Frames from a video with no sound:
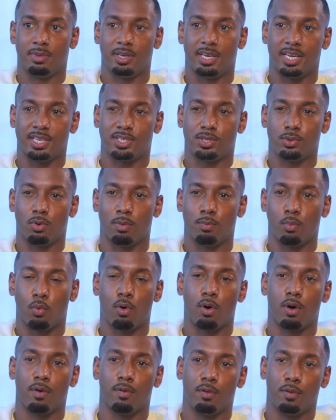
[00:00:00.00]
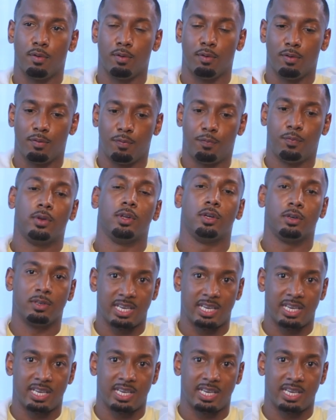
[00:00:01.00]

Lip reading: get to a more fuller